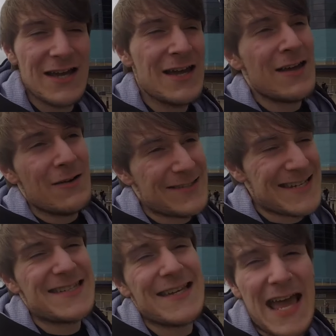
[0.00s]
I
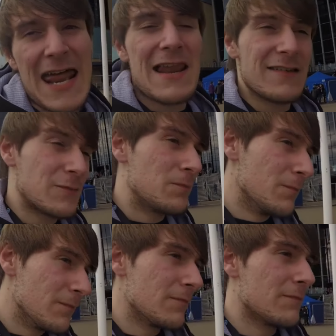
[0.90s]
say singing, let's
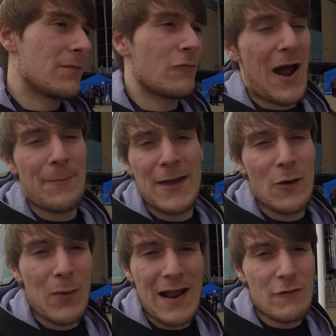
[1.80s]

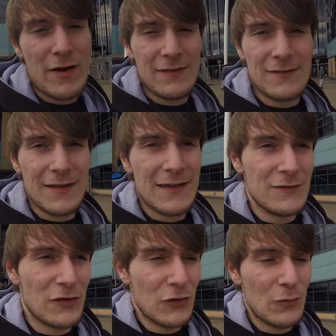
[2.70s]
rapping or whatever it is that
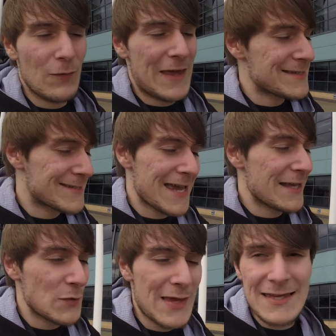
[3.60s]
he's doing, his
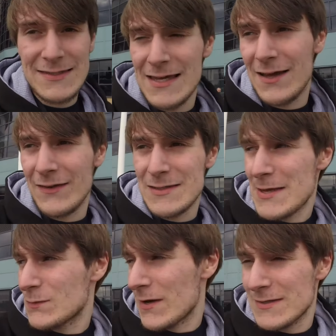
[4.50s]
thing, doing his thing, I think is the
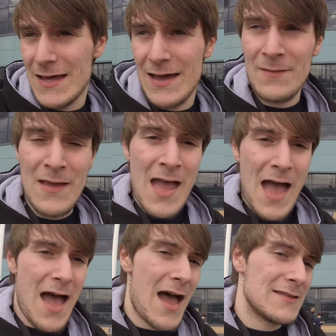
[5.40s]
best way to say it.
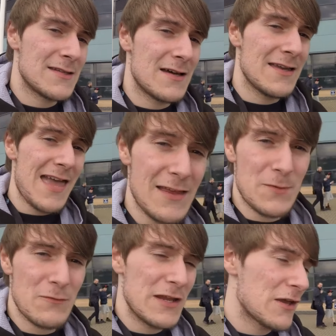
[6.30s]
And uh, it's
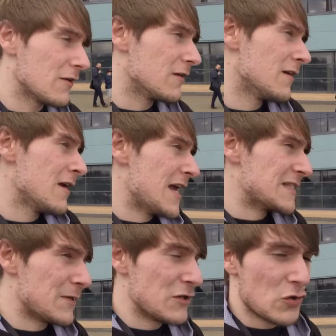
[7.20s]
been really good.
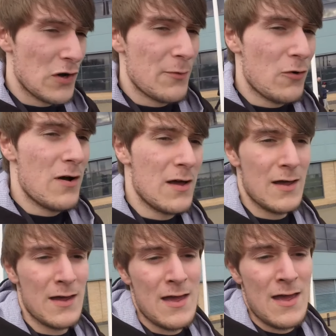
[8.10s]
It's been enjoyable.
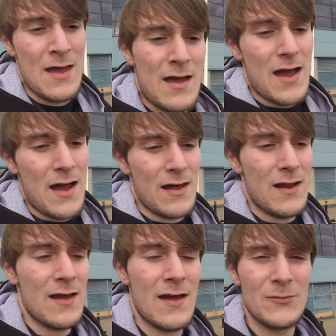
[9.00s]

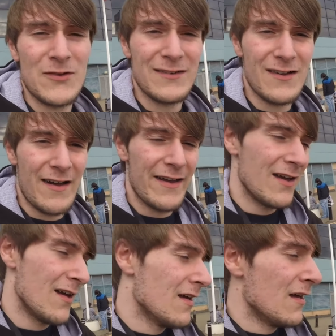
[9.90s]
And I'm just gonna die
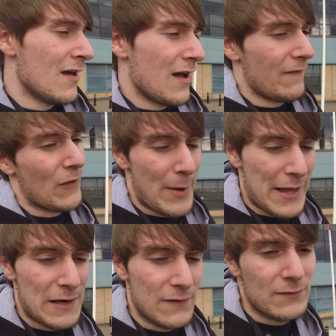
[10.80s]
and go
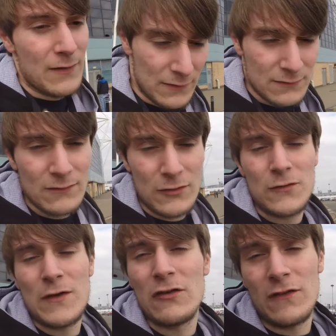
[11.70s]
back in and, and
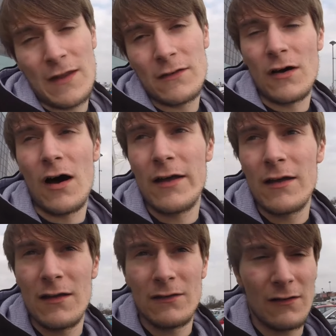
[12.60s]
just finish and then die
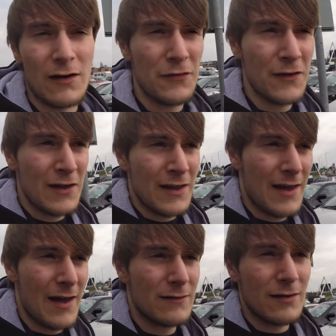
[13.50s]
and stuff.
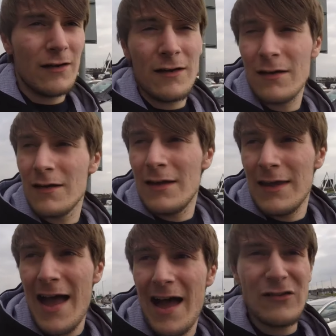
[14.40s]
Yeah, so
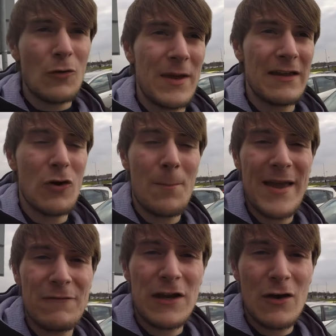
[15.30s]
yeah, it's not, it's not a
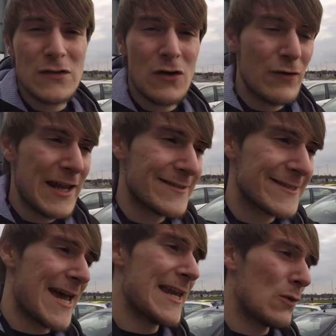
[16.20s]
big video. It's not a really
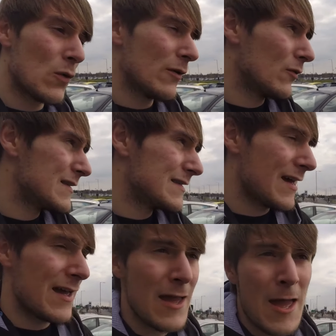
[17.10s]
entertaining one, I would
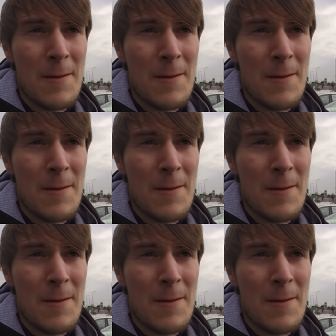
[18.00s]
say.